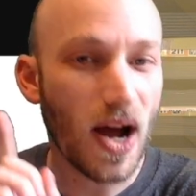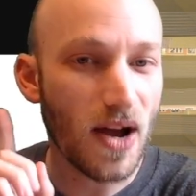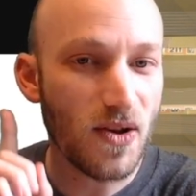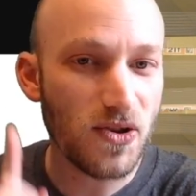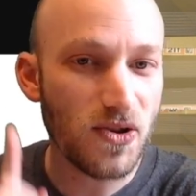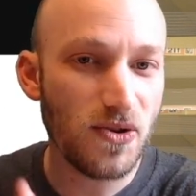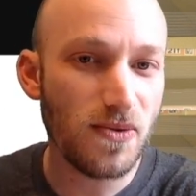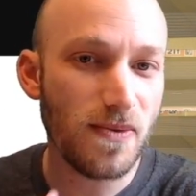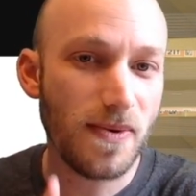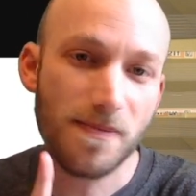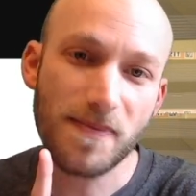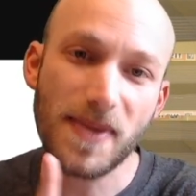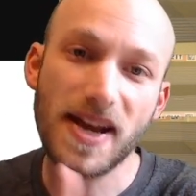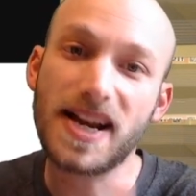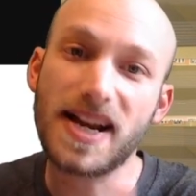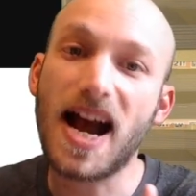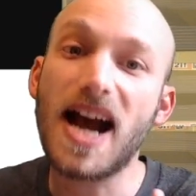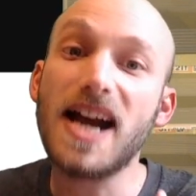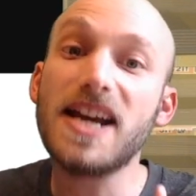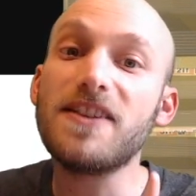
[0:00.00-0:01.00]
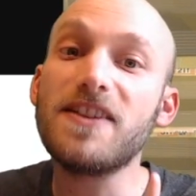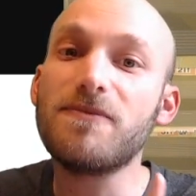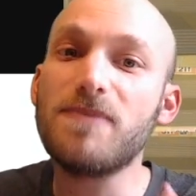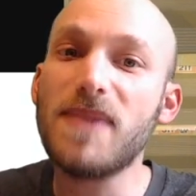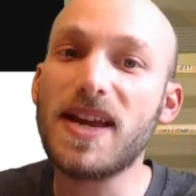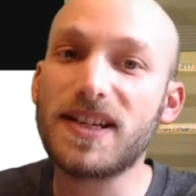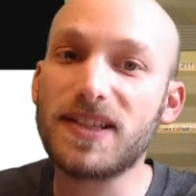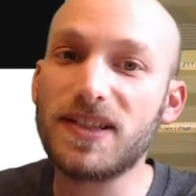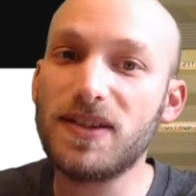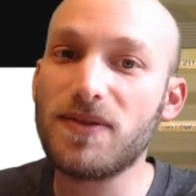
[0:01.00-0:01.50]
It kind of
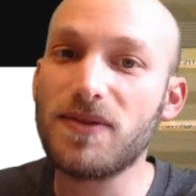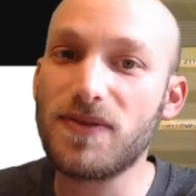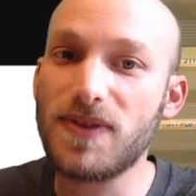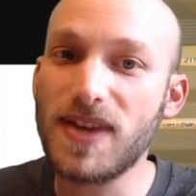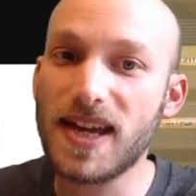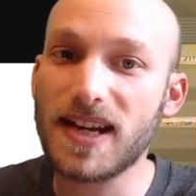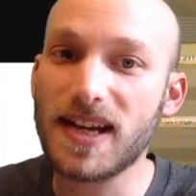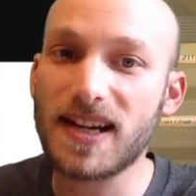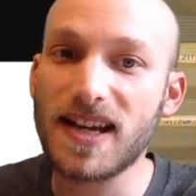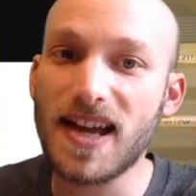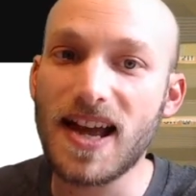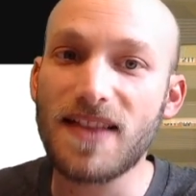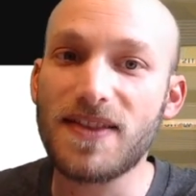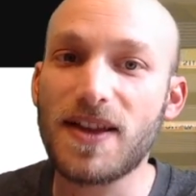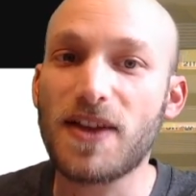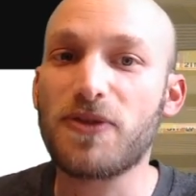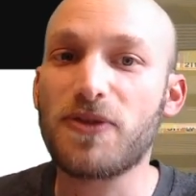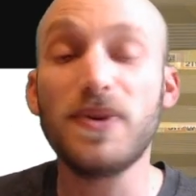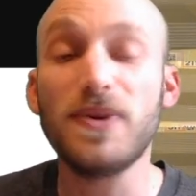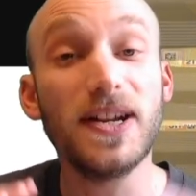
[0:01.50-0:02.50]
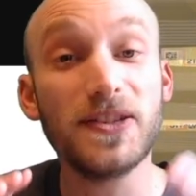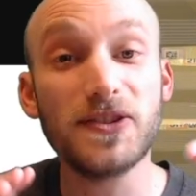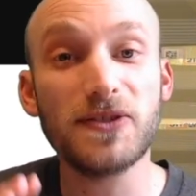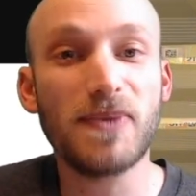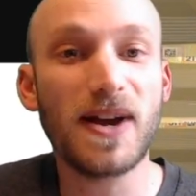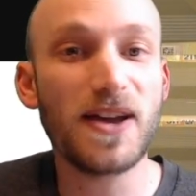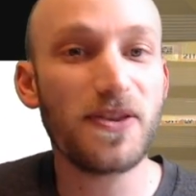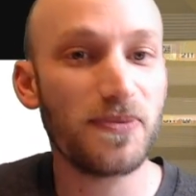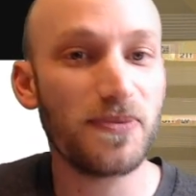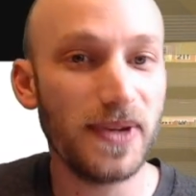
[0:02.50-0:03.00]
makes you think that 300
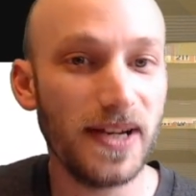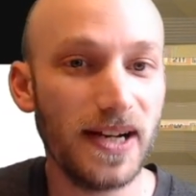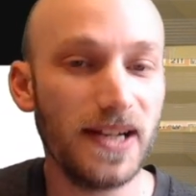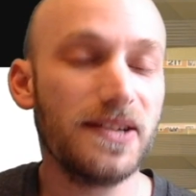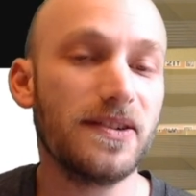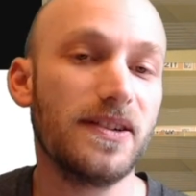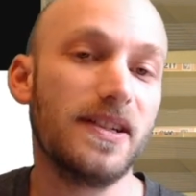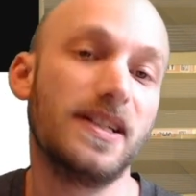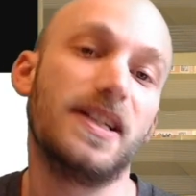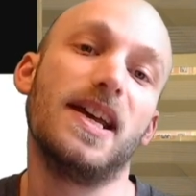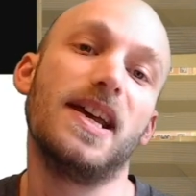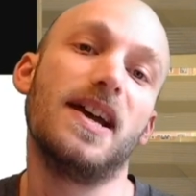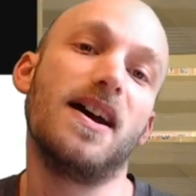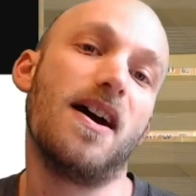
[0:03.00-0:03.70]
by 300